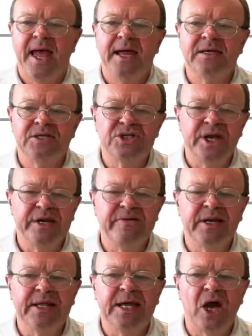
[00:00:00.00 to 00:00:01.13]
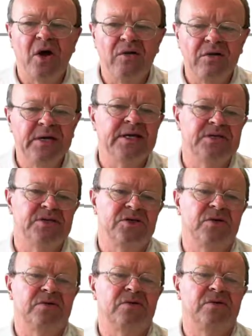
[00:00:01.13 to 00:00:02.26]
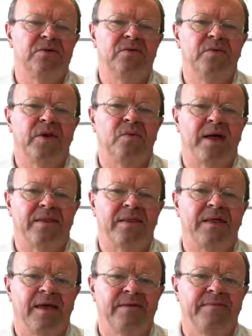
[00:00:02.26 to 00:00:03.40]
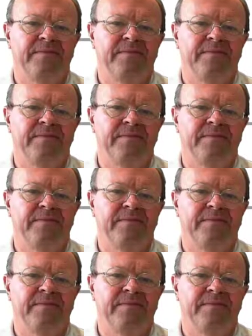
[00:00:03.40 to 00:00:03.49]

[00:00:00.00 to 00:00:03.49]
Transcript: and are generally only concerned with one thing: